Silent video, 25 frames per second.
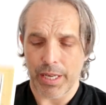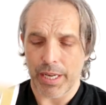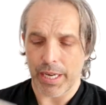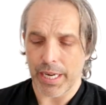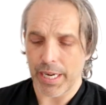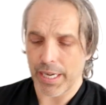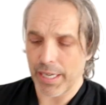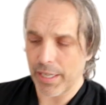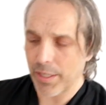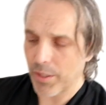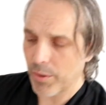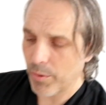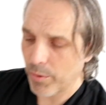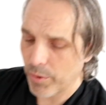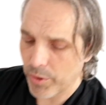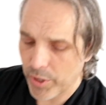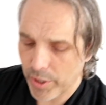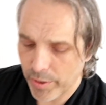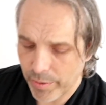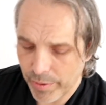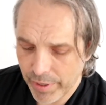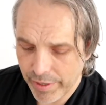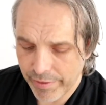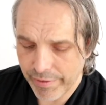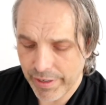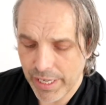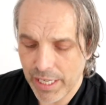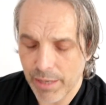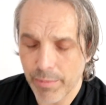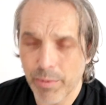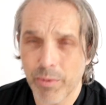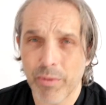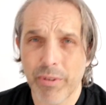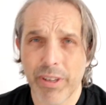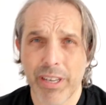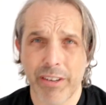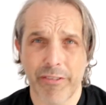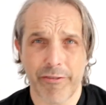and it's also
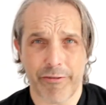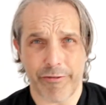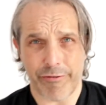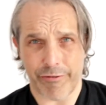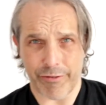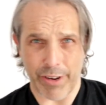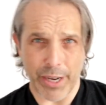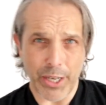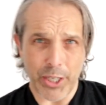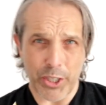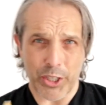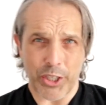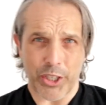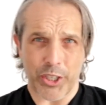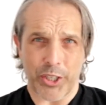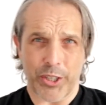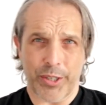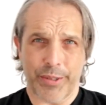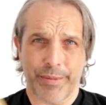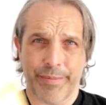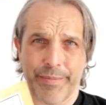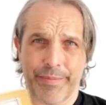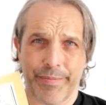available in French,